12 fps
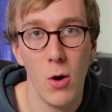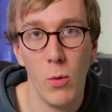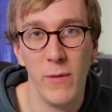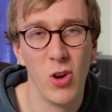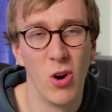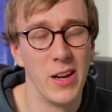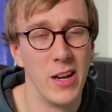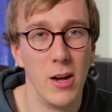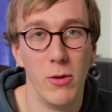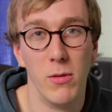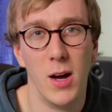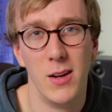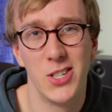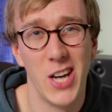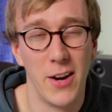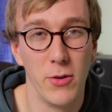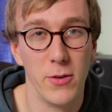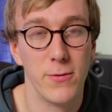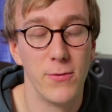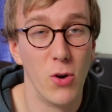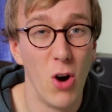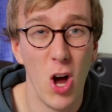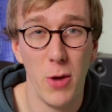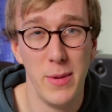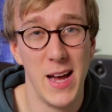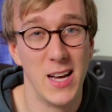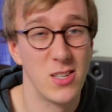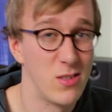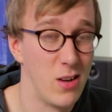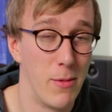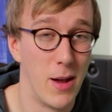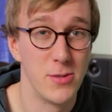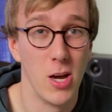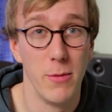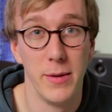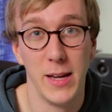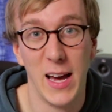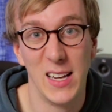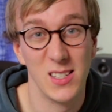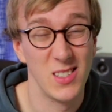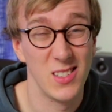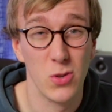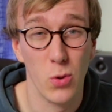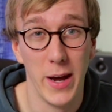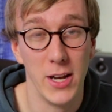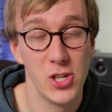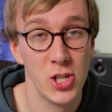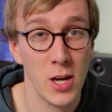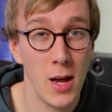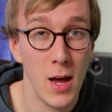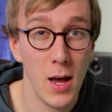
We've got, you know, uh, channels for OBS, Streamlabs OBS, Twitch,